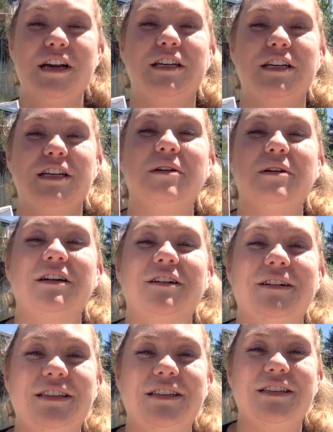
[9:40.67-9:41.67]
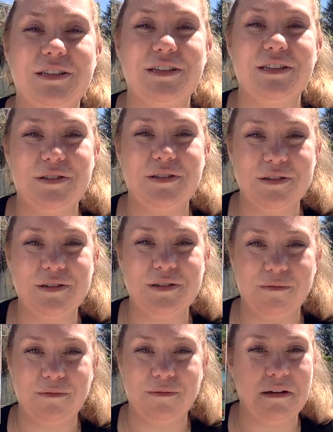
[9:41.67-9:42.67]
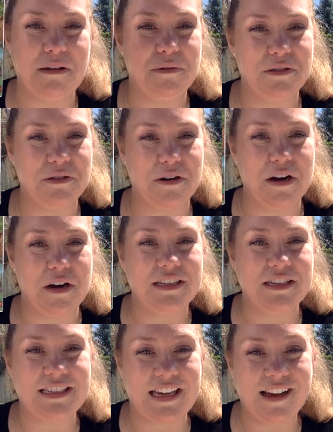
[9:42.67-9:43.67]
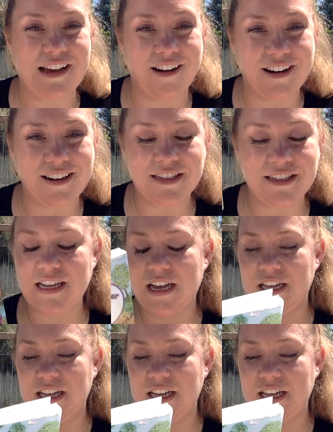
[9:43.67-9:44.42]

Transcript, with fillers: So we are going to do the Reading Booster C cards.